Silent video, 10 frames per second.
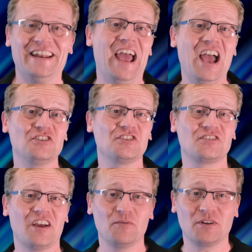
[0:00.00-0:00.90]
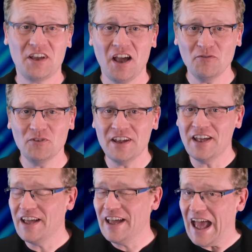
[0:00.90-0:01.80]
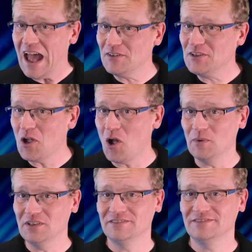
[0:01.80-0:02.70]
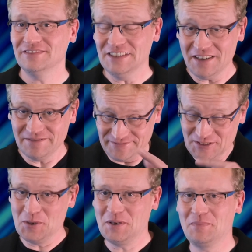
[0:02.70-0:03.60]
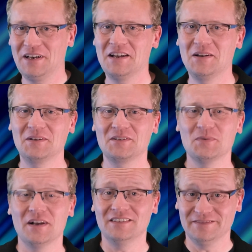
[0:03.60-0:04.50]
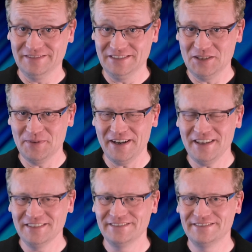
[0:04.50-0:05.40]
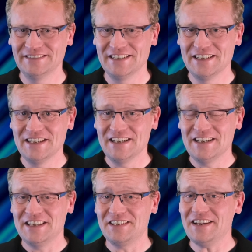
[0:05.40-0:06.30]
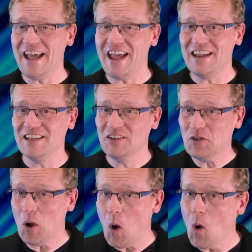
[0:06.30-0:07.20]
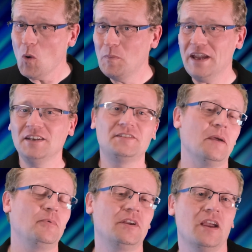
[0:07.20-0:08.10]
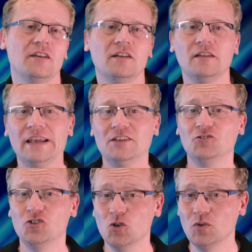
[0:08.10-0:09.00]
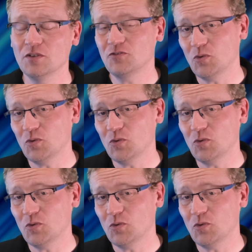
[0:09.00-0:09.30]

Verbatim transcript: and Azure Site Recovery have in common? Yep, you can play along as well. You ready? Is it A, they're all being deprecated in June of